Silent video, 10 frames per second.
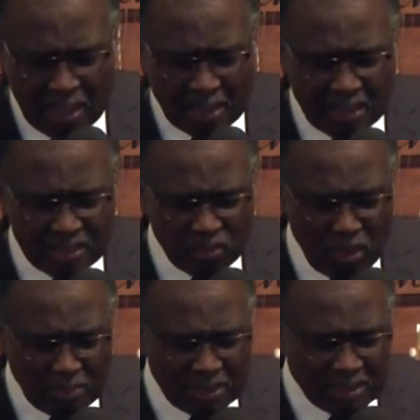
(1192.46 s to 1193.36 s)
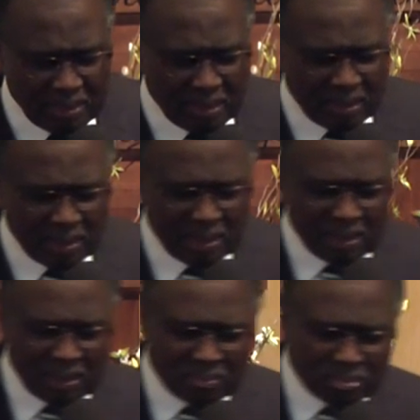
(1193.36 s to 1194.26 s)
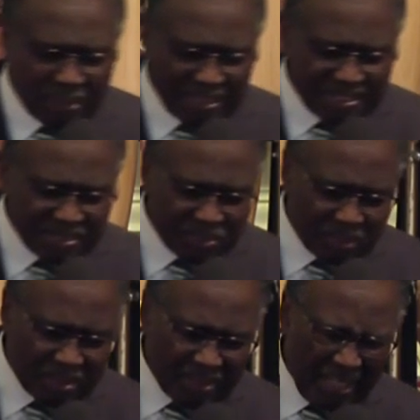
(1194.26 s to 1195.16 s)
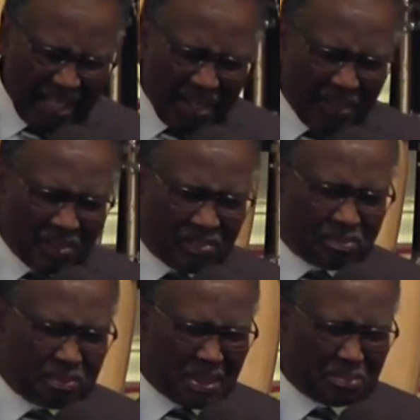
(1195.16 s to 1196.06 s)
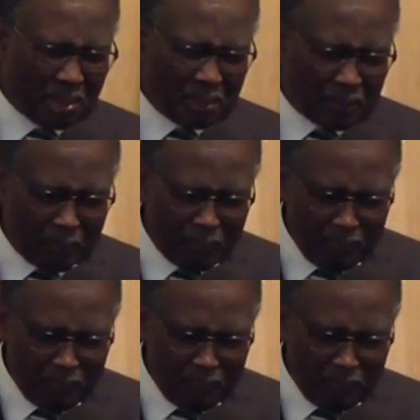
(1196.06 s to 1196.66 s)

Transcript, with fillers: And this woman pressed through a crowd of people.